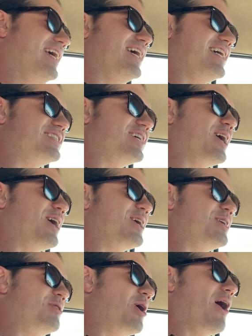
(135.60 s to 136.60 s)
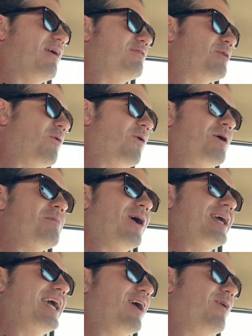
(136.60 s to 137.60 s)
is you don't have to worry
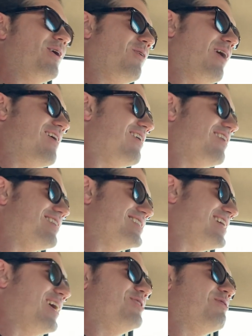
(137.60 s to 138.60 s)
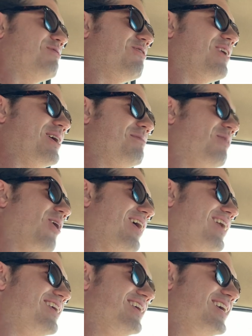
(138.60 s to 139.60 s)
about carrying around all this extra fucking
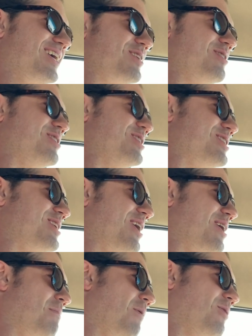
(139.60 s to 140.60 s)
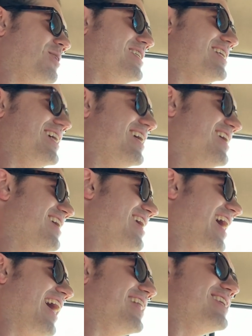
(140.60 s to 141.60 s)
blood. You're just bursting
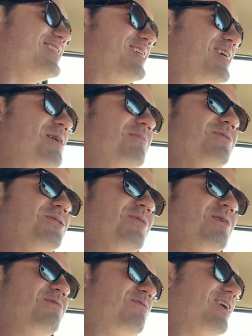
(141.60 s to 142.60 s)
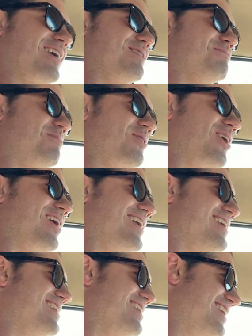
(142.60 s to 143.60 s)
at the seams with fucking blood.
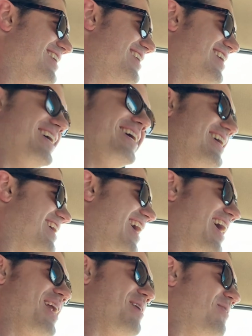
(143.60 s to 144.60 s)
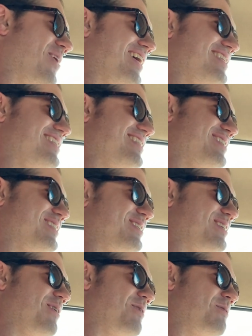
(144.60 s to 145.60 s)
Anyways,
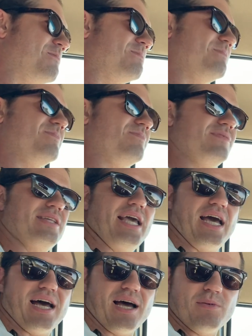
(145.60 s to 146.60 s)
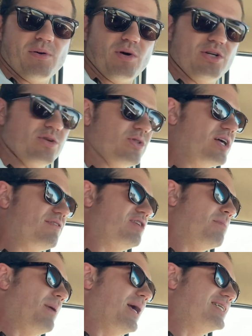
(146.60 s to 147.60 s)
so yeah, I mean, when you're
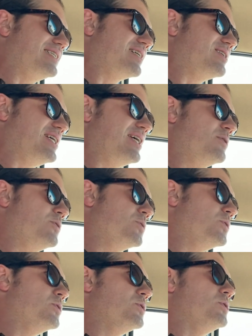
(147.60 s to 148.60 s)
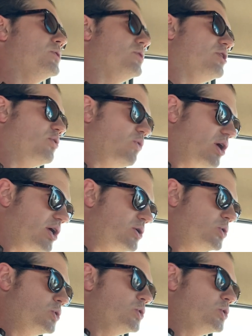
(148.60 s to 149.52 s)
lifting, basically you want to